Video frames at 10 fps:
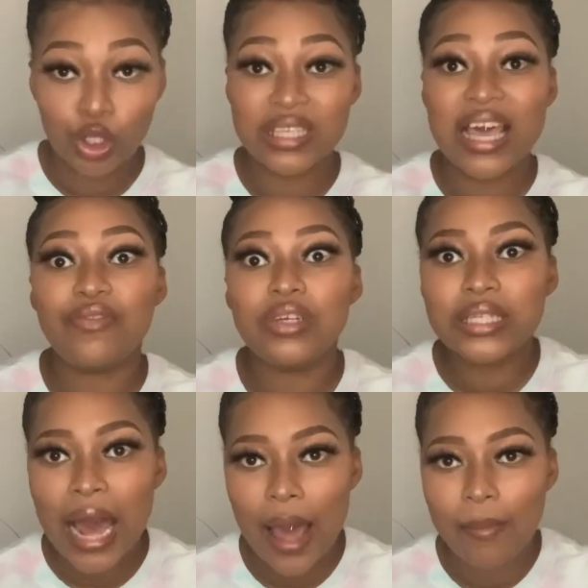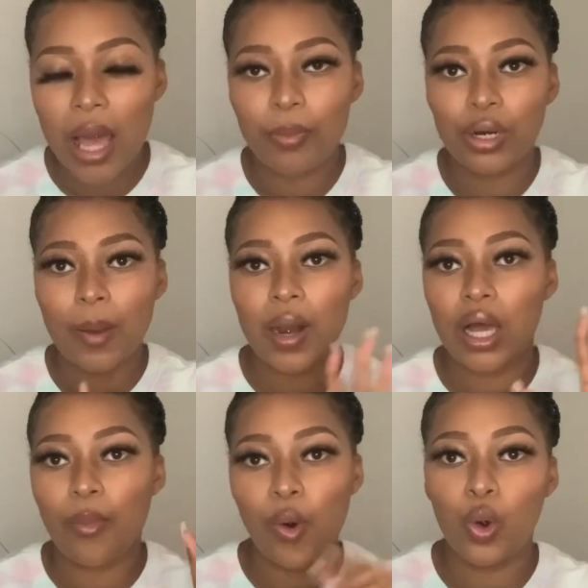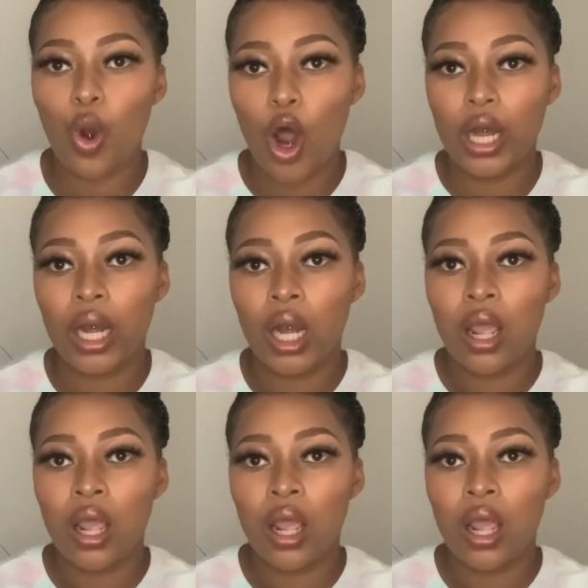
Because every time I put up like a poll on